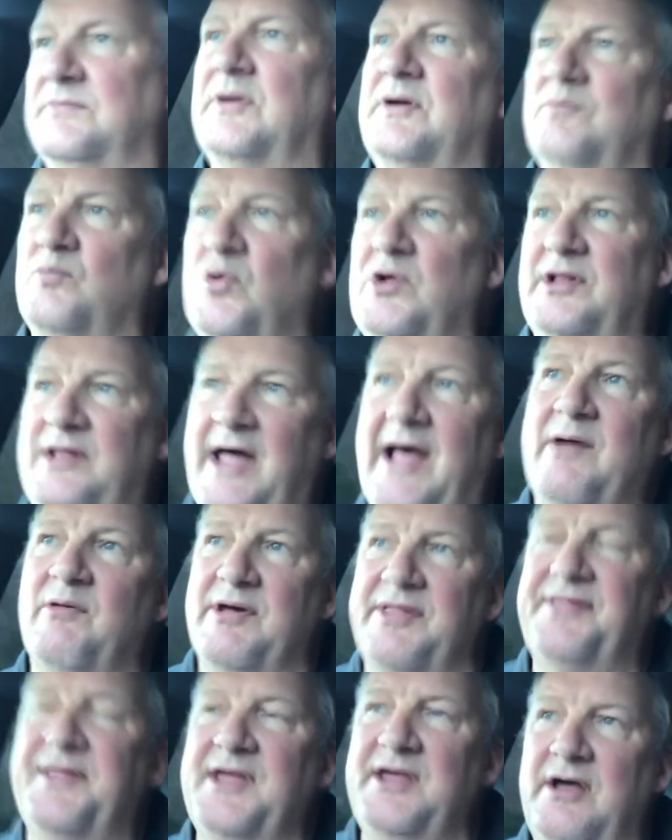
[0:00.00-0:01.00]
well, how I
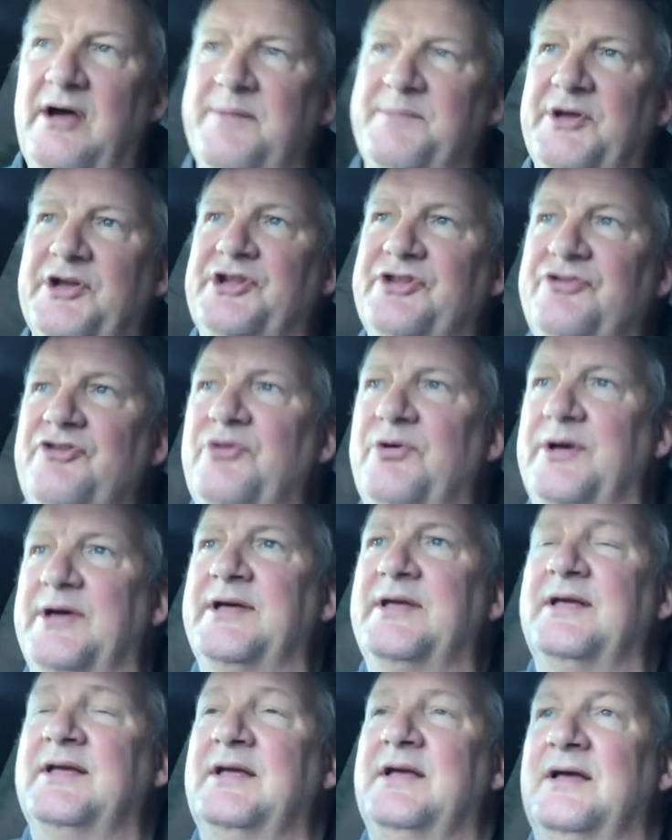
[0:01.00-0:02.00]
think I'm going to do it
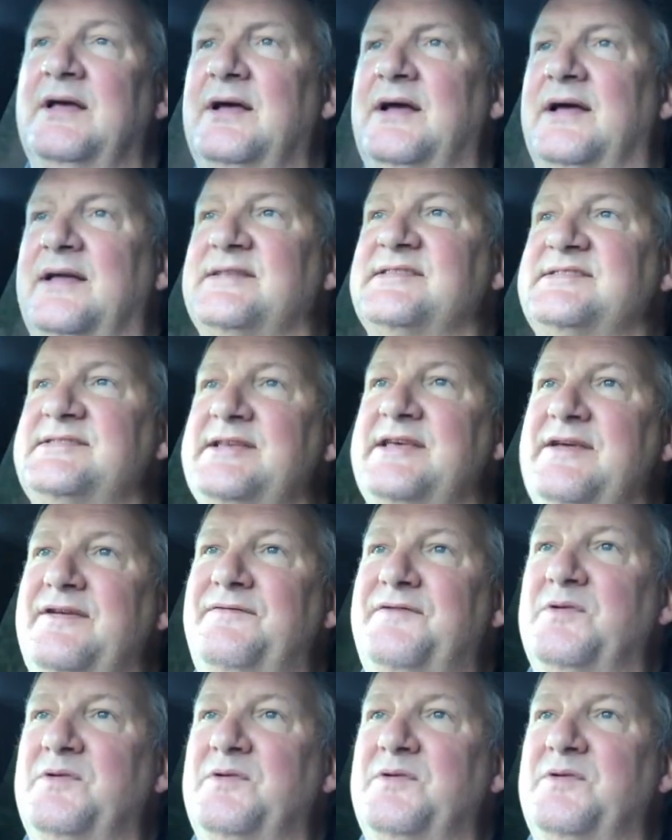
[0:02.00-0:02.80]
and see if it